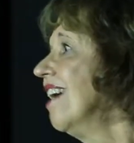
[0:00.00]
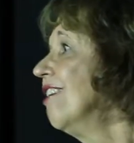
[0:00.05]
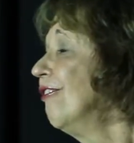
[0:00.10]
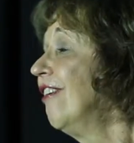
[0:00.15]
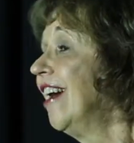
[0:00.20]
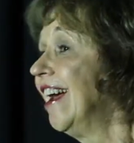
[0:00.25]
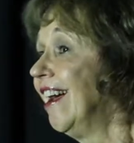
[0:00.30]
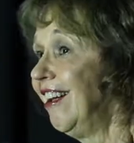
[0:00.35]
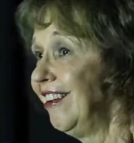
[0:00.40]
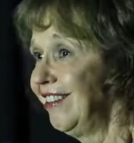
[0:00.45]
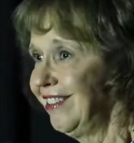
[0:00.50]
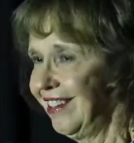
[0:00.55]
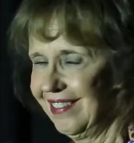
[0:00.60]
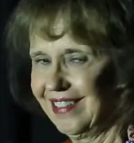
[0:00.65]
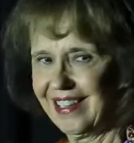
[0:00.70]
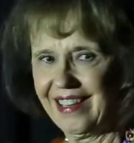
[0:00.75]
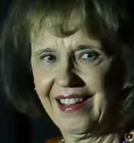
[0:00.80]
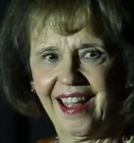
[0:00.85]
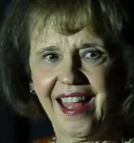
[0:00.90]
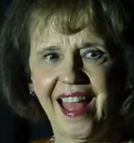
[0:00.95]
Well,
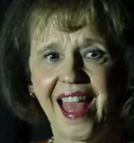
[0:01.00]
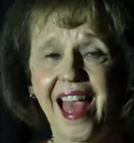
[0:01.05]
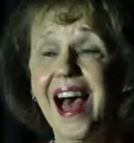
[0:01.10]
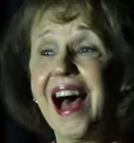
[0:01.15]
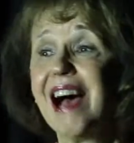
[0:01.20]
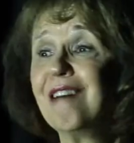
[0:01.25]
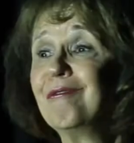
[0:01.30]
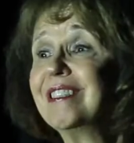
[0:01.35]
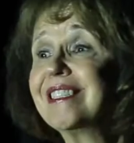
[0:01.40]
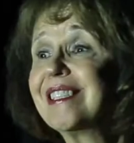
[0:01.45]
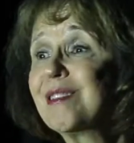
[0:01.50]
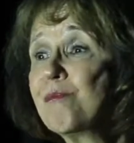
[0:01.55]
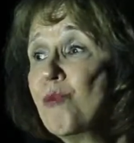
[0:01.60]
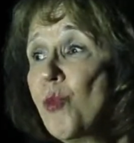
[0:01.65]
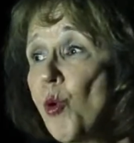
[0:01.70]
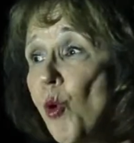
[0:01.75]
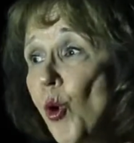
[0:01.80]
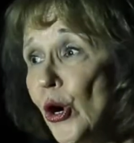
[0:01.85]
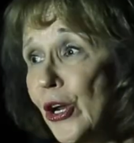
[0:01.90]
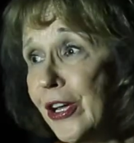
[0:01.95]
I was
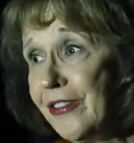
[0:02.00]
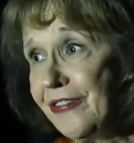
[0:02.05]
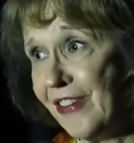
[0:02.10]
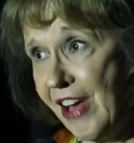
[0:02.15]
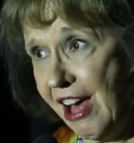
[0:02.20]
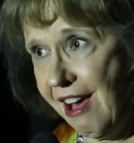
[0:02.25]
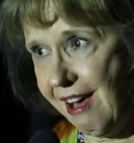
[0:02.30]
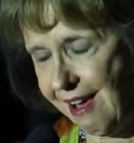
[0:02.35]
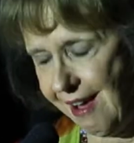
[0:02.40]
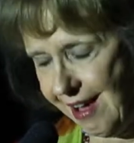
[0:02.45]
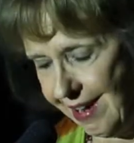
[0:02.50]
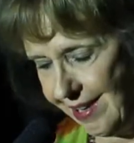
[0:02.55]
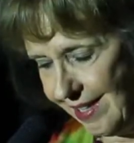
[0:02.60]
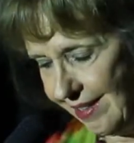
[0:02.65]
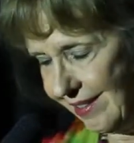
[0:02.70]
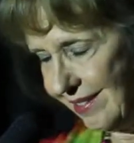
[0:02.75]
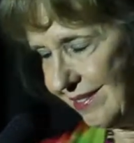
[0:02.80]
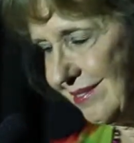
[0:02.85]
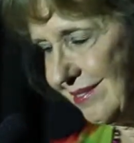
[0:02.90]
mortified.